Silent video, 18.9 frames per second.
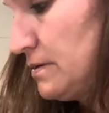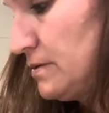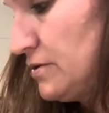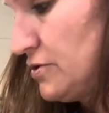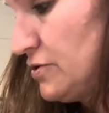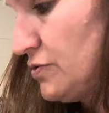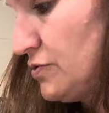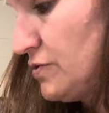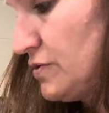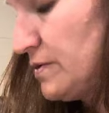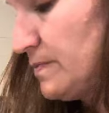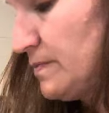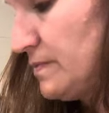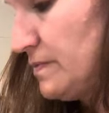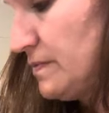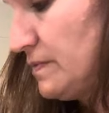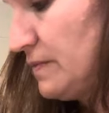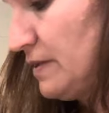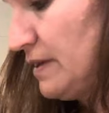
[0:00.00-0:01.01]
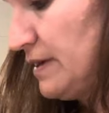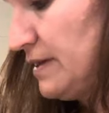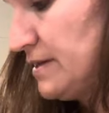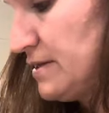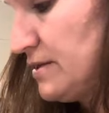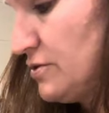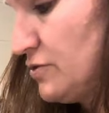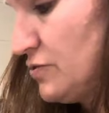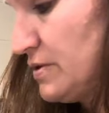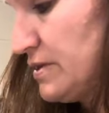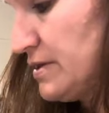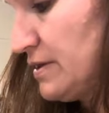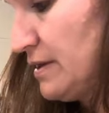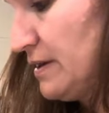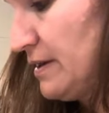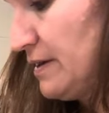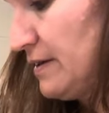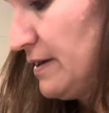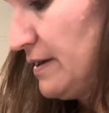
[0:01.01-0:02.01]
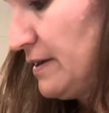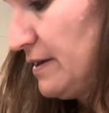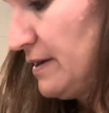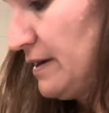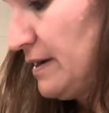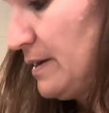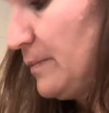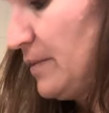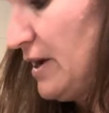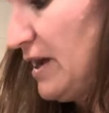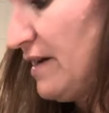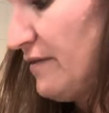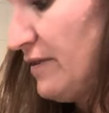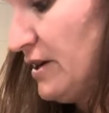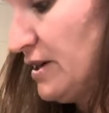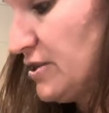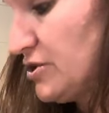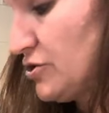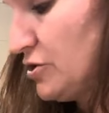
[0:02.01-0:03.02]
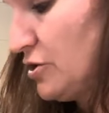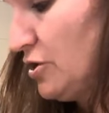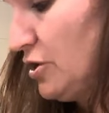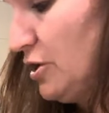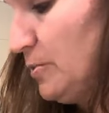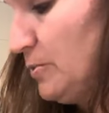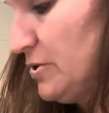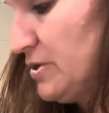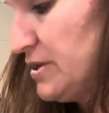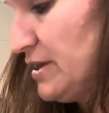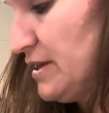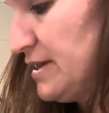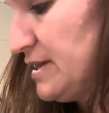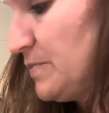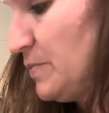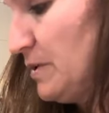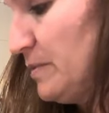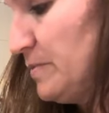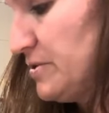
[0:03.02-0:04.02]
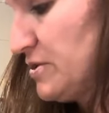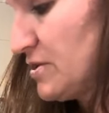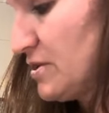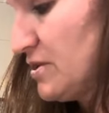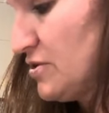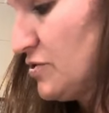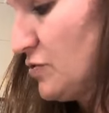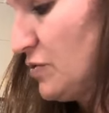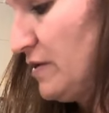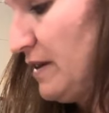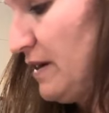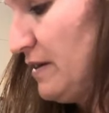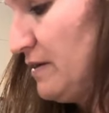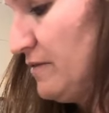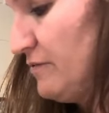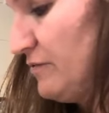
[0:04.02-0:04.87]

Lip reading: Just do some light drizzling like that. I'm going to have extra caramel sauce, but I'm just going to store that in the